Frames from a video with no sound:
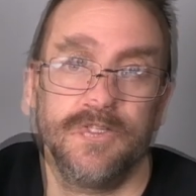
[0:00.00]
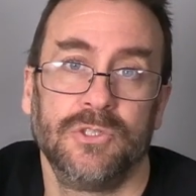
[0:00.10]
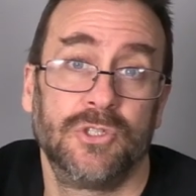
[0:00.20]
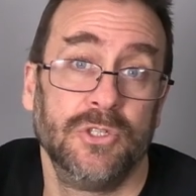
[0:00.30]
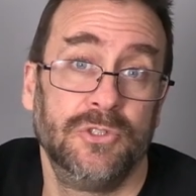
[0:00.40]

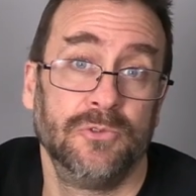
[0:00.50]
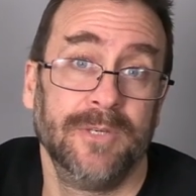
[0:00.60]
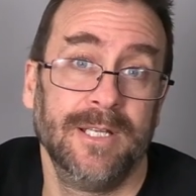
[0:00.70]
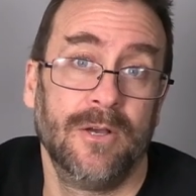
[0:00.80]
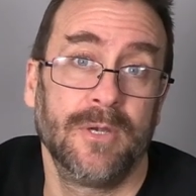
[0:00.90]
Should you
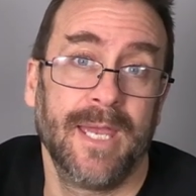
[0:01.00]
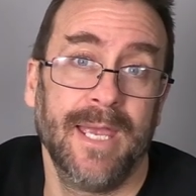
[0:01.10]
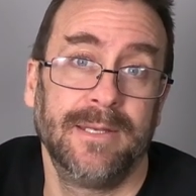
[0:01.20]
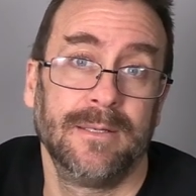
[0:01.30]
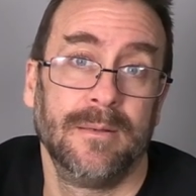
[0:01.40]

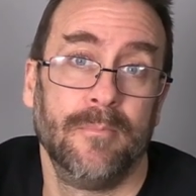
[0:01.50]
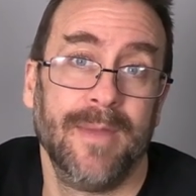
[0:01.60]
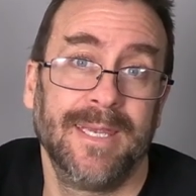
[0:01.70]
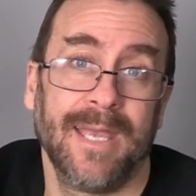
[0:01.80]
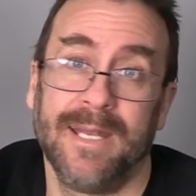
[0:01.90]
relocate,
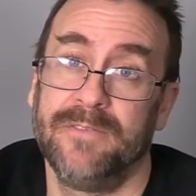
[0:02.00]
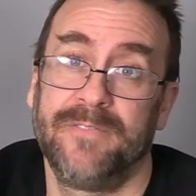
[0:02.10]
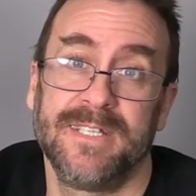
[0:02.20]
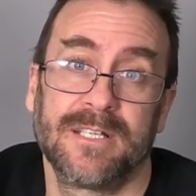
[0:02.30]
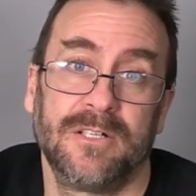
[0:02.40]
make any
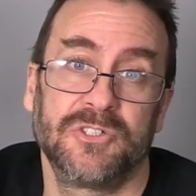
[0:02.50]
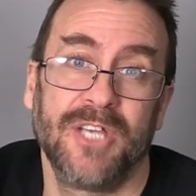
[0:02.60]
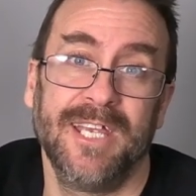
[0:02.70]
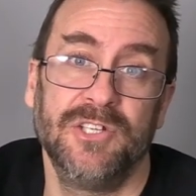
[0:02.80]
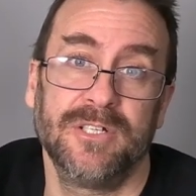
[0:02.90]
physical
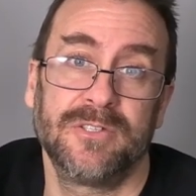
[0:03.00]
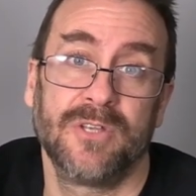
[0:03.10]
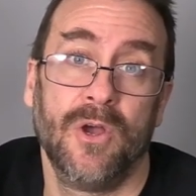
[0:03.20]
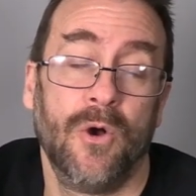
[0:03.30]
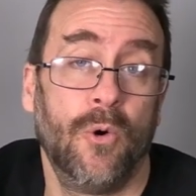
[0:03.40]
changes,
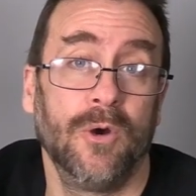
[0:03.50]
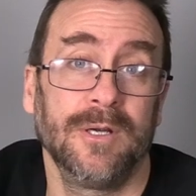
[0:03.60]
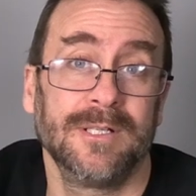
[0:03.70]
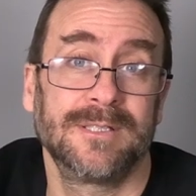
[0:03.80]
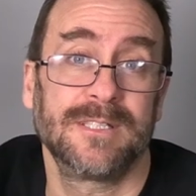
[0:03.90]

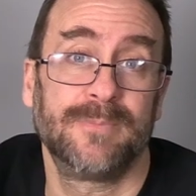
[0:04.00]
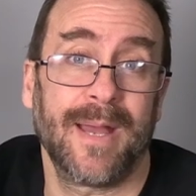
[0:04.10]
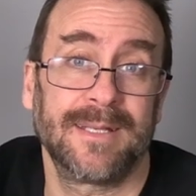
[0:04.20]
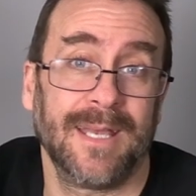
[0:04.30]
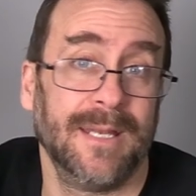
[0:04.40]
or
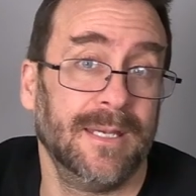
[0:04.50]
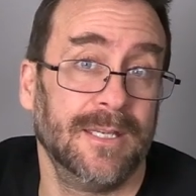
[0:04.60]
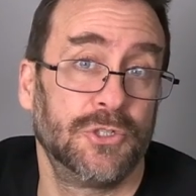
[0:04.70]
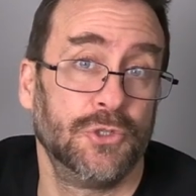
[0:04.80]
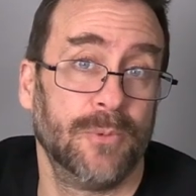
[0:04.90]
suspect any
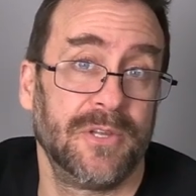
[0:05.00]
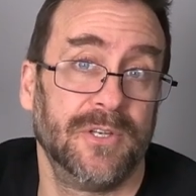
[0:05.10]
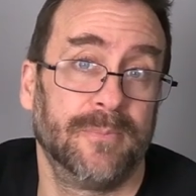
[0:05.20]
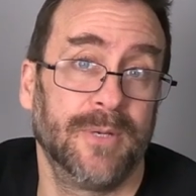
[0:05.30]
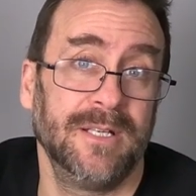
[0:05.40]
issue with
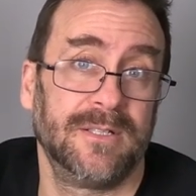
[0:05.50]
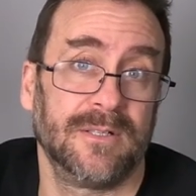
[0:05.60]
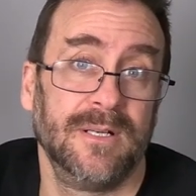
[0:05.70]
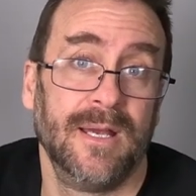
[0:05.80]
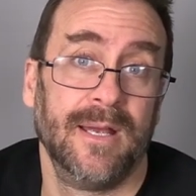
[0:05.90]
your
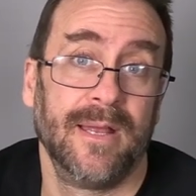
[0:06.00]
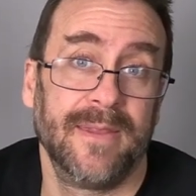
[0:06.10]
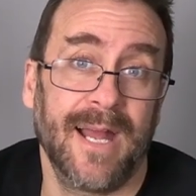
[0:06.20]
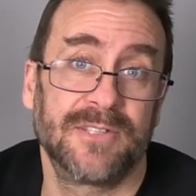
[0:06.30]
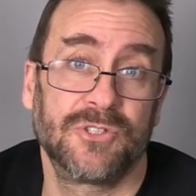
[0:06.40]
printer,
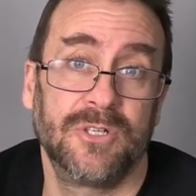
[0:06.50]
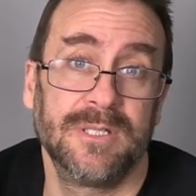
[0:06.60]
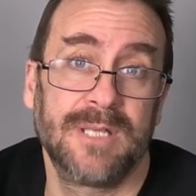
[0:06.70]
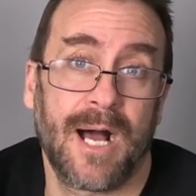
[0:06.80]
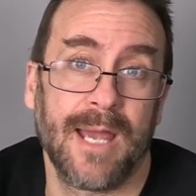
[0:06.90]
that's a
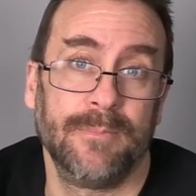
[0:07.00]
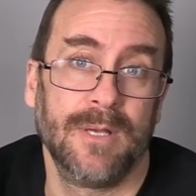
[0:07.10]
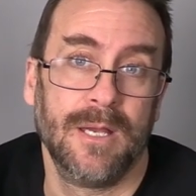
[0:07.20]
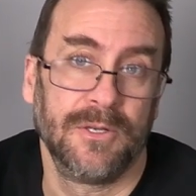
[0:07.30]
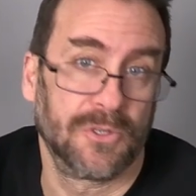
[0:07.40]
good time
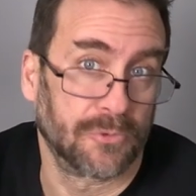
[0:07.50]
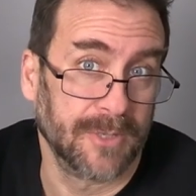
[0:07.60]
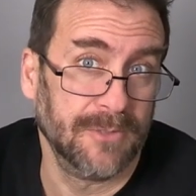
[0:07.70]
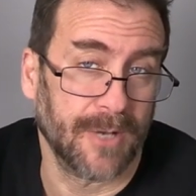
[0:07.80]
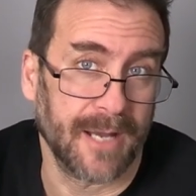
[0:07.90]
to
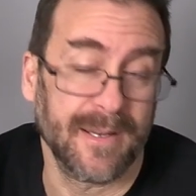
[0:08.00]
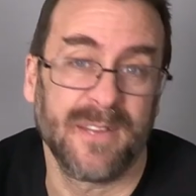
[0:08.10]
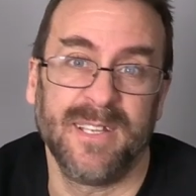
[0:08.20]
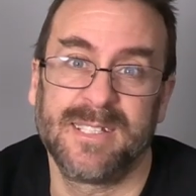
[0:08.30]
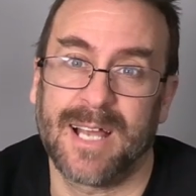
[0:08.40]
rerun
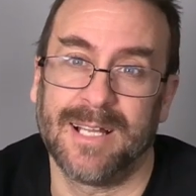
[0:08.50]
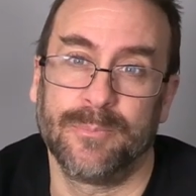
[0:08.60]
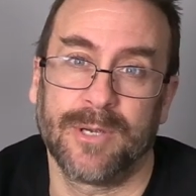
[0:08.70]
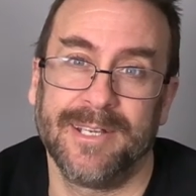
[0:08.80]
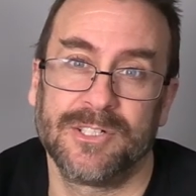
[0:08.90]
these
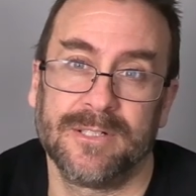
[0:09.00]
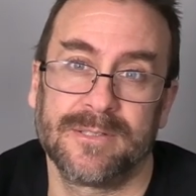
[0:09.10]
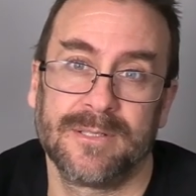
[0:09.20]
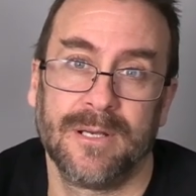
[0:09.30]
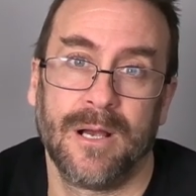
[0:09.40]

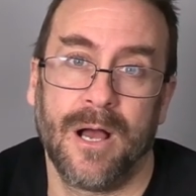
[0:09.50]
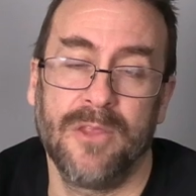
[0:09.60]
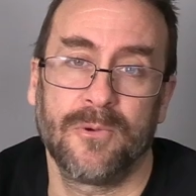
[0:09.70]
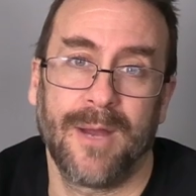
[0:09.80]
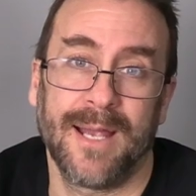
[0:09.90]
calibrations.
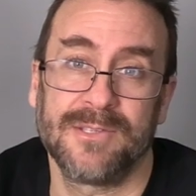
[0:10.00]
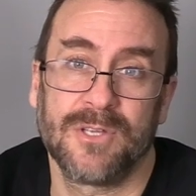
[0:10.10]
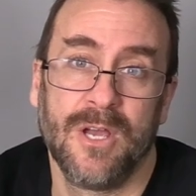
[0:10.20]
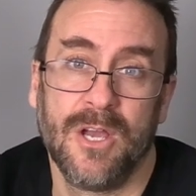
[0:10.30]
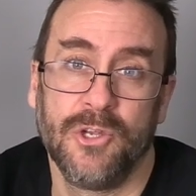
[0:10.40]
Otherwise,
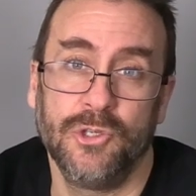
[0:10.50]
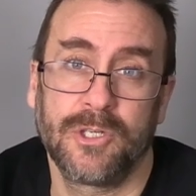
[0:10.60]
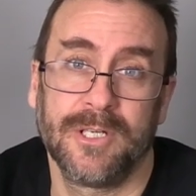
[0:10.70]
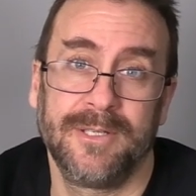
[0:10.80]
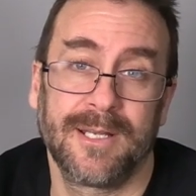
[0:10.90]
you're
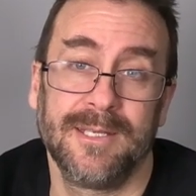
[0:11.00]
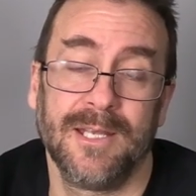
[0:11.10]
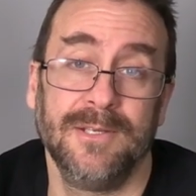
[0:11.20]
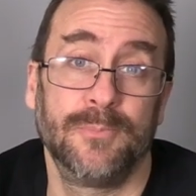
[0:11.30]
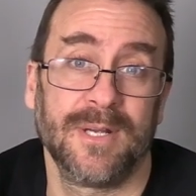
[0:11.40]
good to
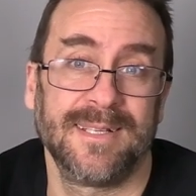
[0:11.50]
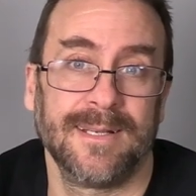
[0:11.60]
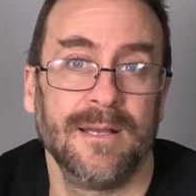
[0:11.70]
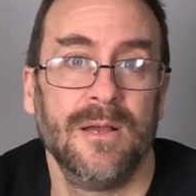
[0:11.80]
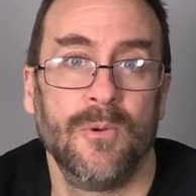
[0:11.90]
continue
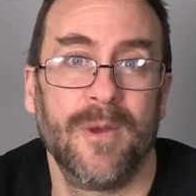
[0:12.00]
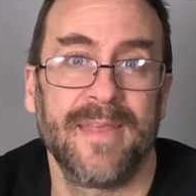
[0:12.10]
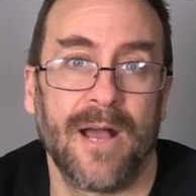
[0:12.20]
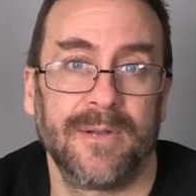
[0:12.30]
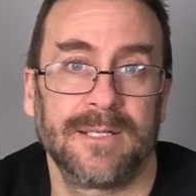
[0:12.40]
printing
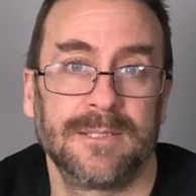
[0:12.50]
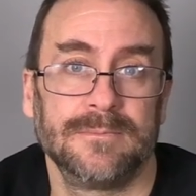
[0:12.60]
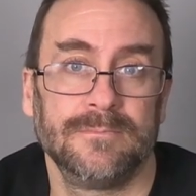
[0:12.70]
without it.